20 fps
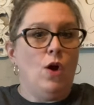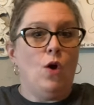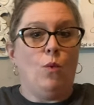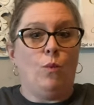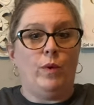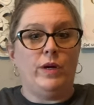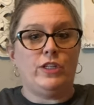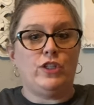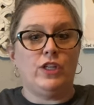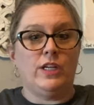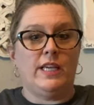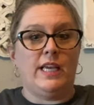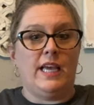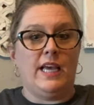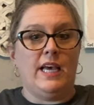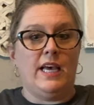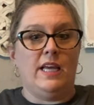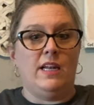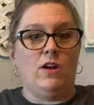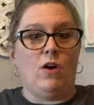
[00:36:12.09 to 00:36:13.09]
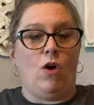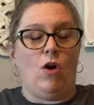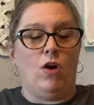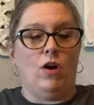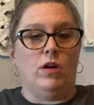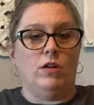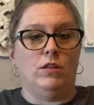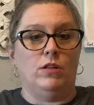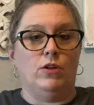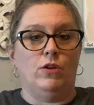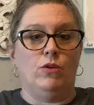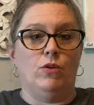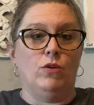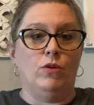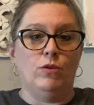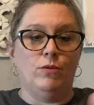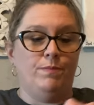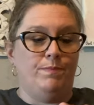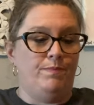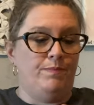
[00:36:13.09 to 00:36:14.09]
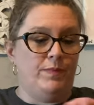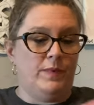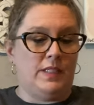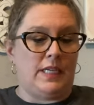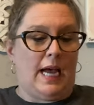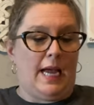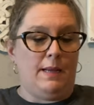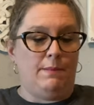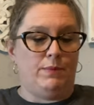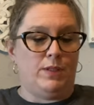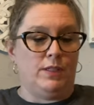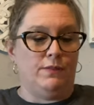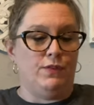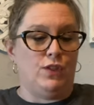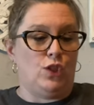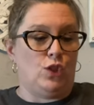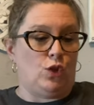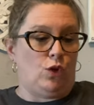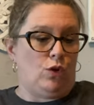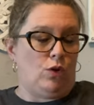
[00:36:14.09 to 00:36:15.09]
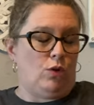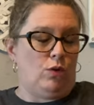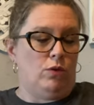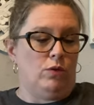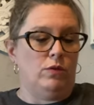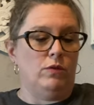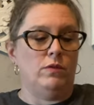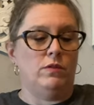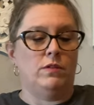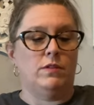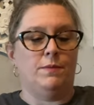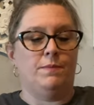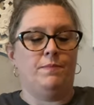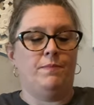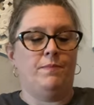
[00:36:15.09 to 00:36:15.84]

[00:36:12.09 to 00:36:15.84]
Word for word: which again are little types of circles.